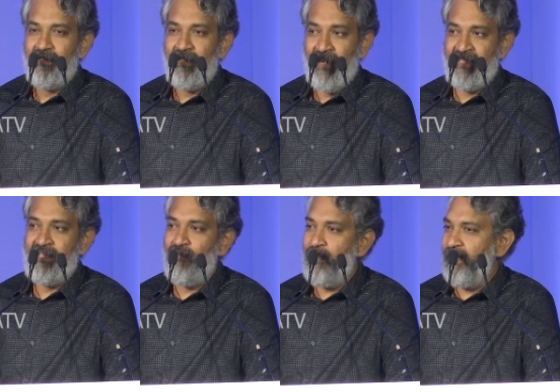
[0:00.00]
like
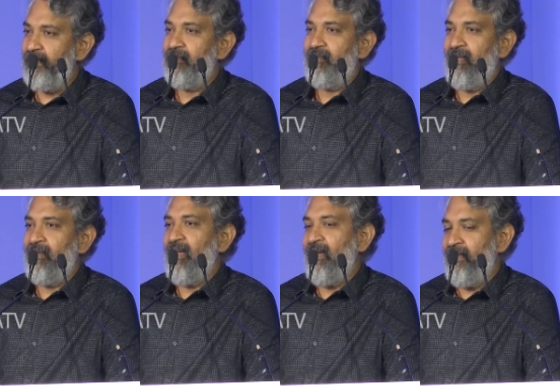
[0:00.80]
a weapon,
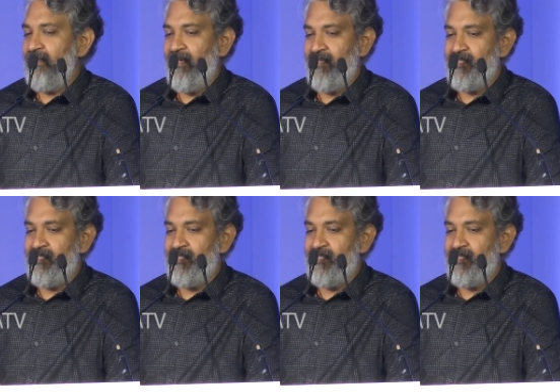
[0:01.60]
and I